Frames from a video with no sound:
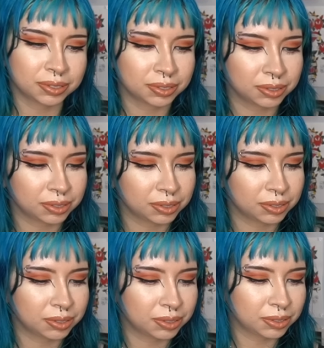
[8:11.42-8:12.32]

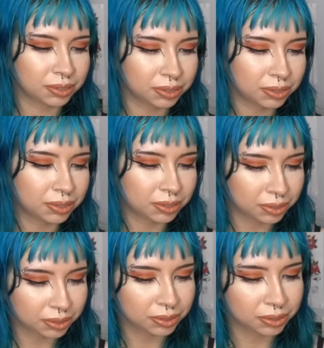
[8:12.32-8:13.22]

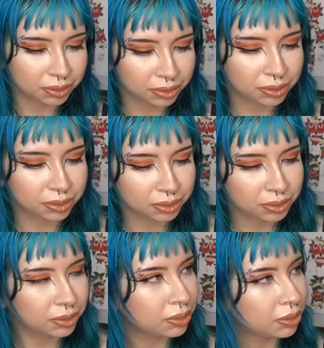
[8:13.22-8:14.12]

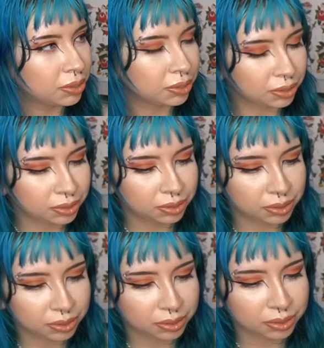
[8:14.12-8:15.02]
The person shown says nothing.